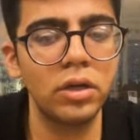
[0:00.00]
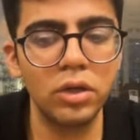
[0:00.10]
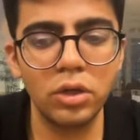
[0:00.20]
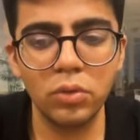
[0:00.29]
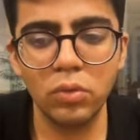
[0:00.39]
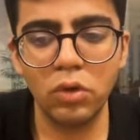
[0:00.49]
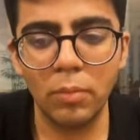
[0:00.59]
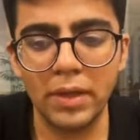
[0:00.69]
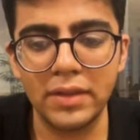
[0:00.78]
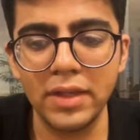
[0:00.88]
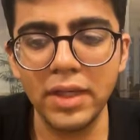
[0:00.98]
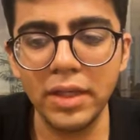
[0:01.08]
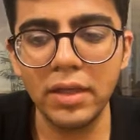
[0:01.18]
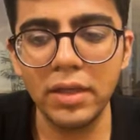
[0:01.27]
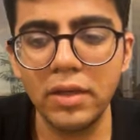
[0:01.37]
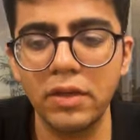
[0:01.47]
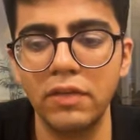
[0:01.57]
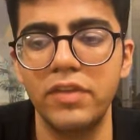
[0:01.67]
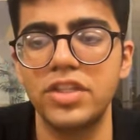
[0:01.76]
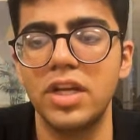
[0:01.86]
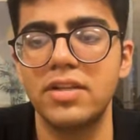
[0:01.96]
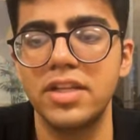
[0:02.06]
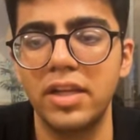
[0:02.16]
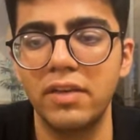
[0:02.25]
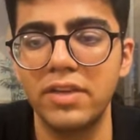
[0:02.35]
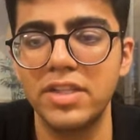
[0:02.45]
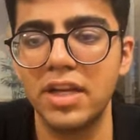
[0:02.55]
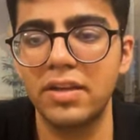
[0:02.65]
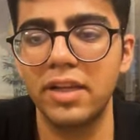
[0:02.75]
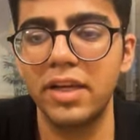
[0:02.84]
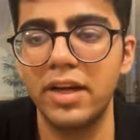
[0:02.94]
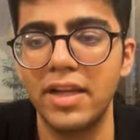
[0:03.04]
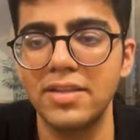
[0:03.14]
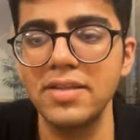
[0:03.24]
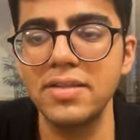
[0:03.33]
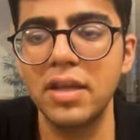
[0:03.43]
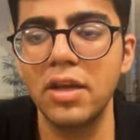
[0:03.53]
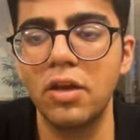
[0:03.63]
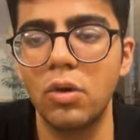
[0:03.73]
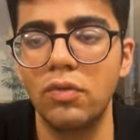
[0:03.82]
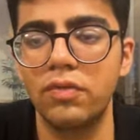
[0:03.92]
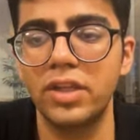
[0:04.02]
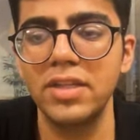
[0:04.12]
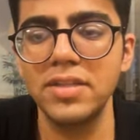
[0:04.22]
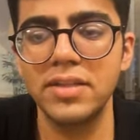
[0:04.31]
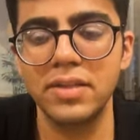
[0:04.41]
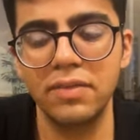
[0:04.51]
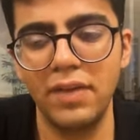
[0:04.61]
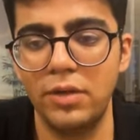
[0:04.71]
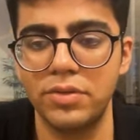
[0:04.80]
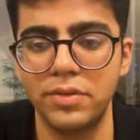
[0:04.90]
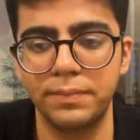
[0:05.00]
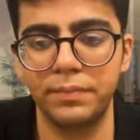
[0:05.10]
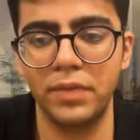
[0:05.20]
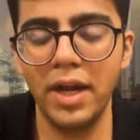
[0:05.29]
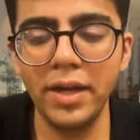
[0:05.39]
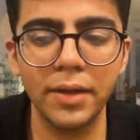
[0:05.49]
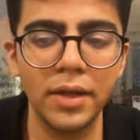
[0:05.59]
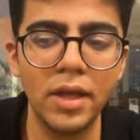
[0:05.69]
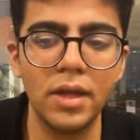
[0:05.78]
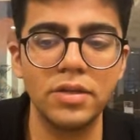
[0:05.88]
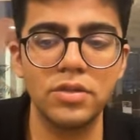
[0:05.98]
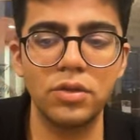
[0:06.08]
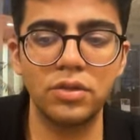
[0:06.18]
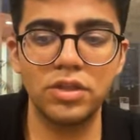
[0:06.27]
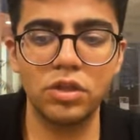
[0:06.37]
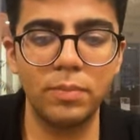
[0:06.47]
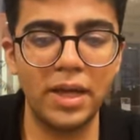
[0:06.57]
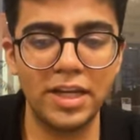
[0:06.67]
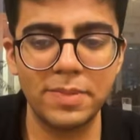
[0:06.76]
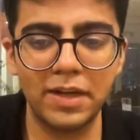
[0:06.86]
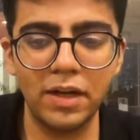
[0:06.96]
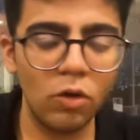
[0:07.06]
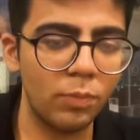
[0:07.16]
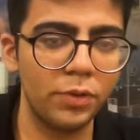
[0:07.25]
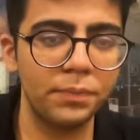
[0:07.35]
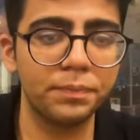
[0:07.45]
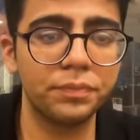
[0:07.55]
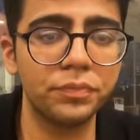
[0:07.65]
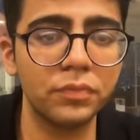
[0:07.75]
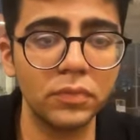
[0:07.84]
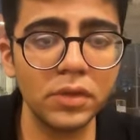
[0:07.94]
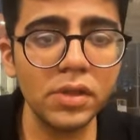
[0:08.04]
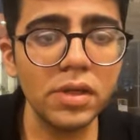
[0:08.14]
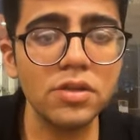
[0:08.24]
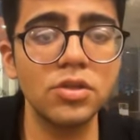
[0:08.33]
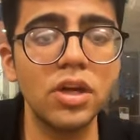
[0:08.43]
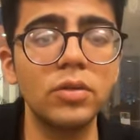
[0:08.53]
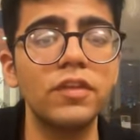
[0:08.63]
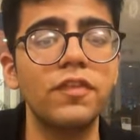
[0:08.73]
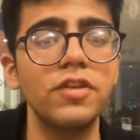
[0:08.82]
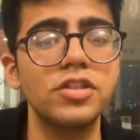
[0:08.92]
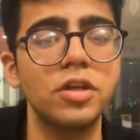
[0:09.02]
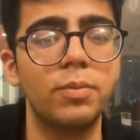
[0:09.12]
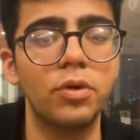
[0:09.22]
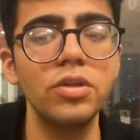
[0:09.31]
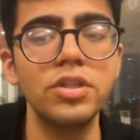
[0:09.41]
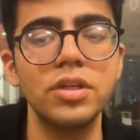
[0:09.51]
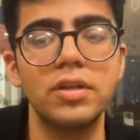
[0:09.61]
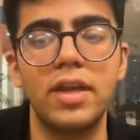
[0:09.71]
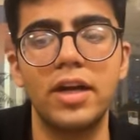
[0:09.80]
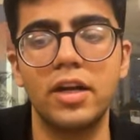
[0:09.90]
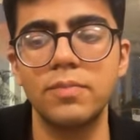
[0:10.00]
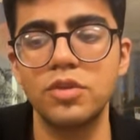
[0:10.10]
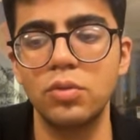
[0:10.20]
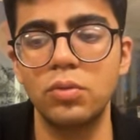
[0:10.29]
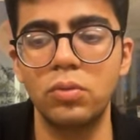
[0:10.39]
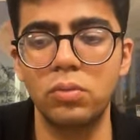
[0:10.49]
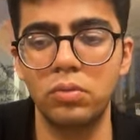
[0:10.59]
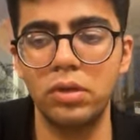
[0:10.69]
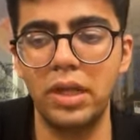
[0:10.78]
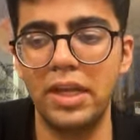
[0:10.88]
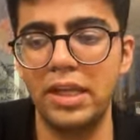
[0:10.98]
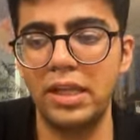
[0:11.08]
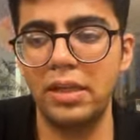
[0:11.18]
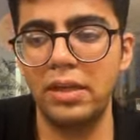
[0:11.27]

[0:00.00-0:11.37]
2, 3, which are the indices of these values, right? So this should be our expected output. So now the first approach that comes to any